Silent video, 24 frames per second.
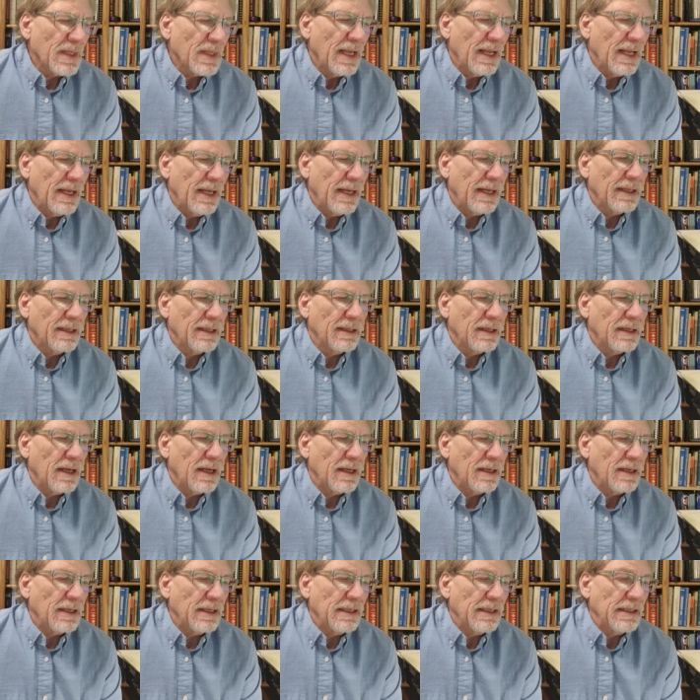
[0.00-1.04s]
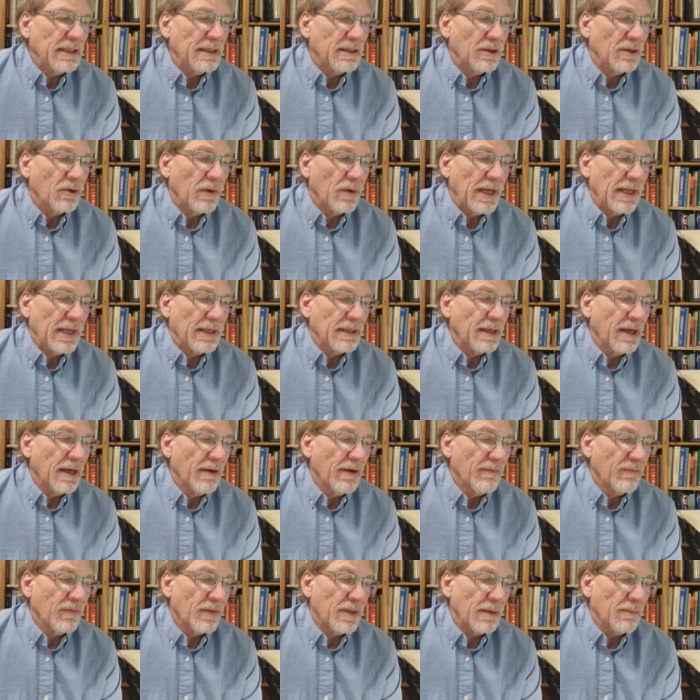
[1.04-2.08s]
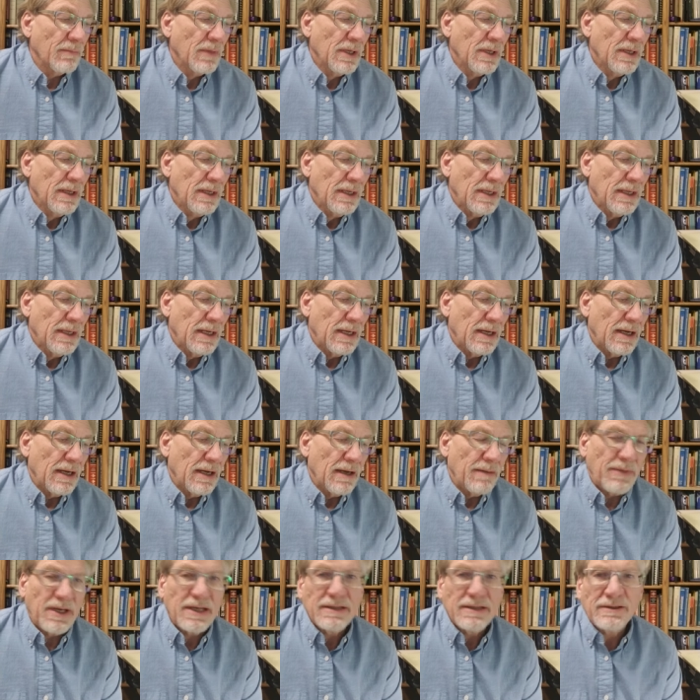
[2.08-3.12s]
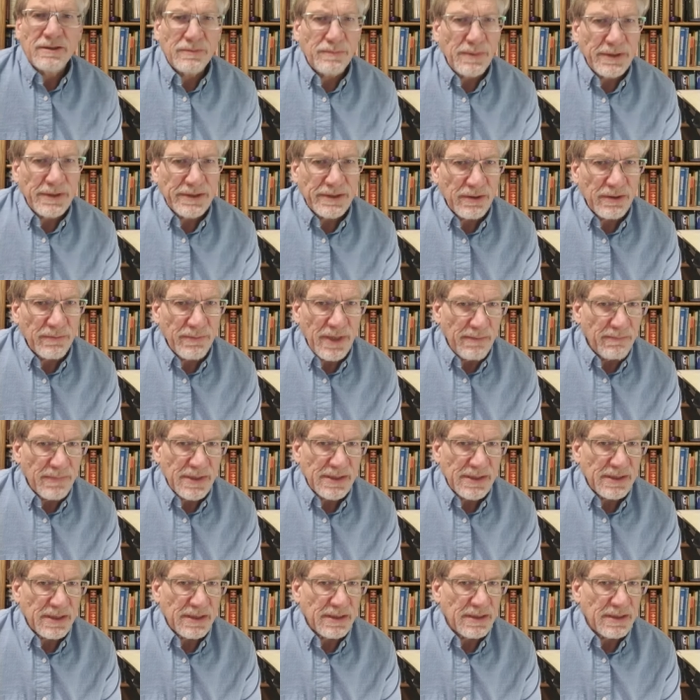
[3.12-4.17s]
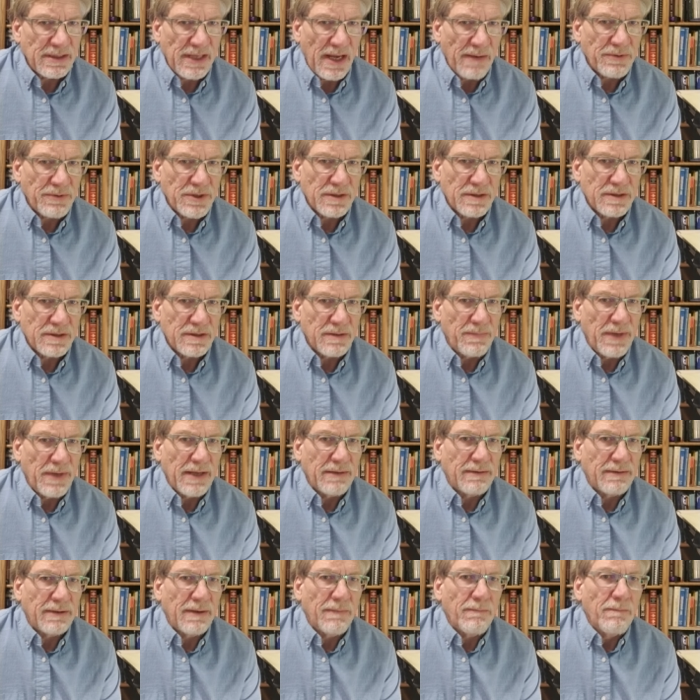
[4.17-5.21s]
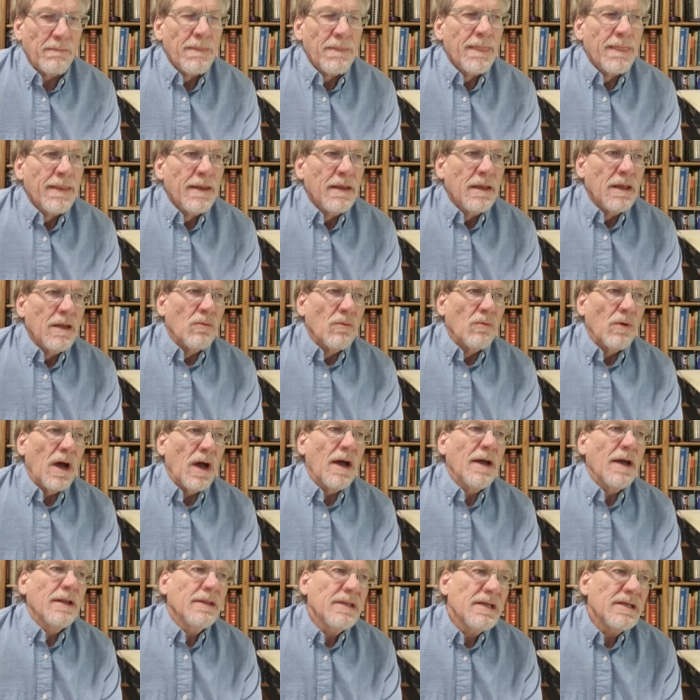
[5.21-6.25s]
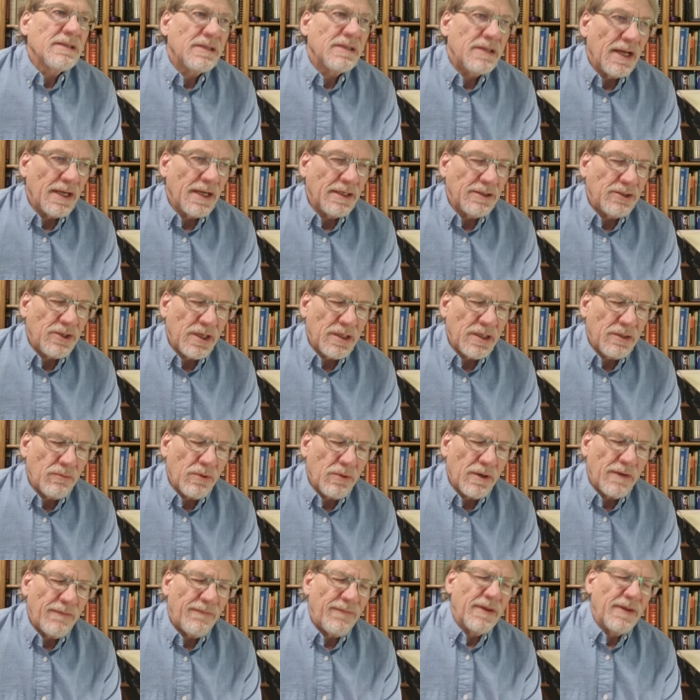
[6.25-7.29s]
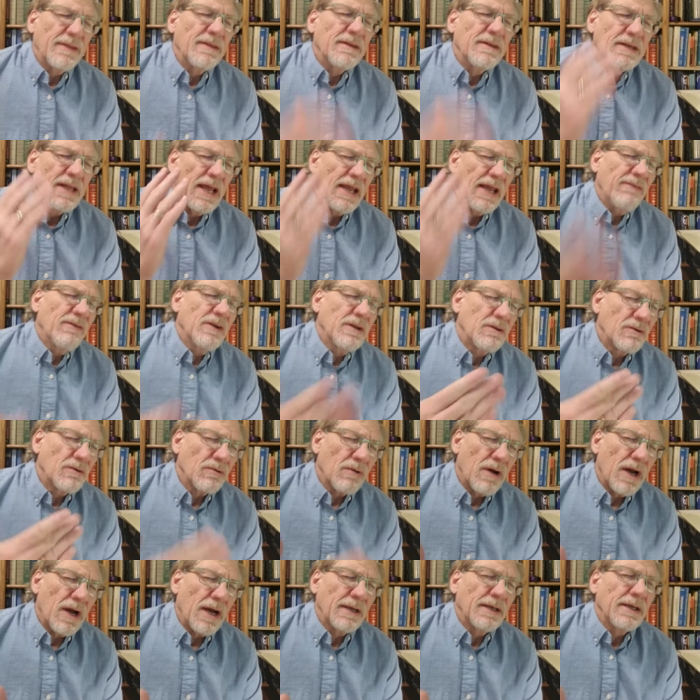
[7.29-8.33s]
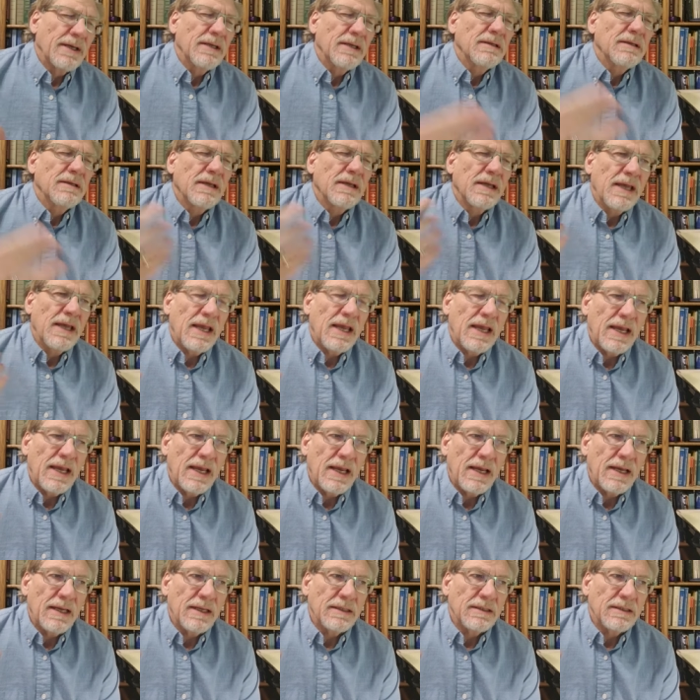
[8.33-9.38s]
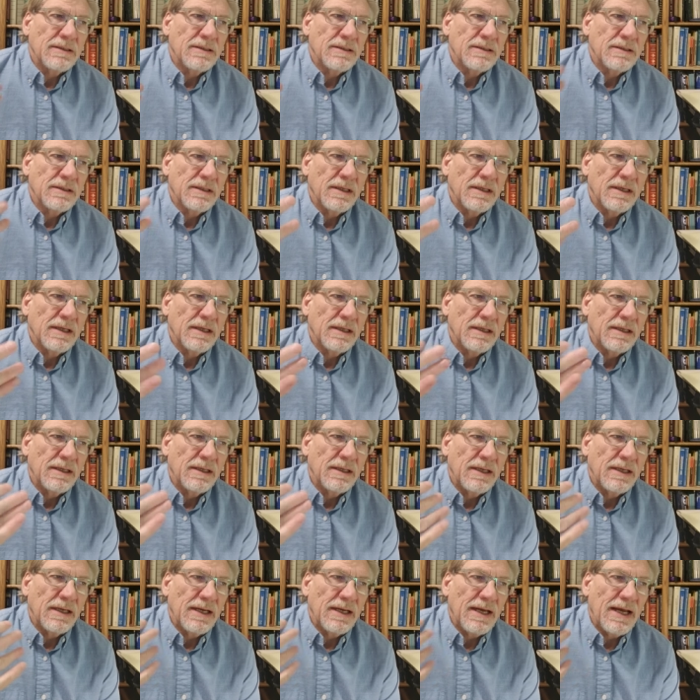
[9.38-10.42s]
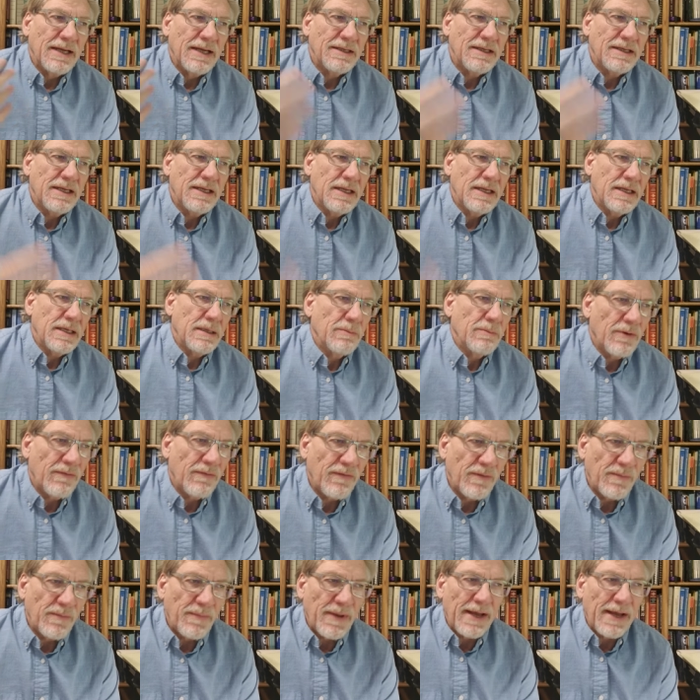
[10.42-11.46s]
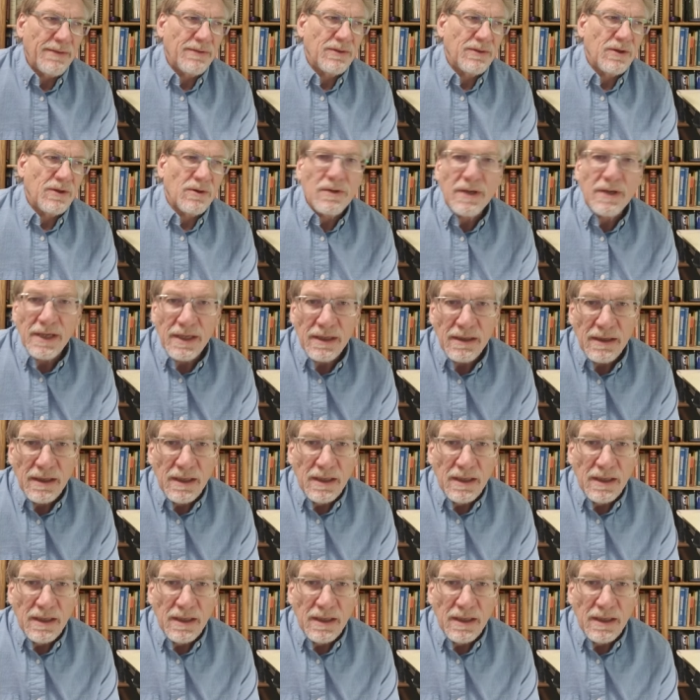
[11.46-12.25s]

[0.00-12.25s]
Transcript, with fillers: And I needed to go ahead and cover them uh, because there's been so many misconceptions about them. Well, on this day, January 5th, David Crockett and uh, a team of about 30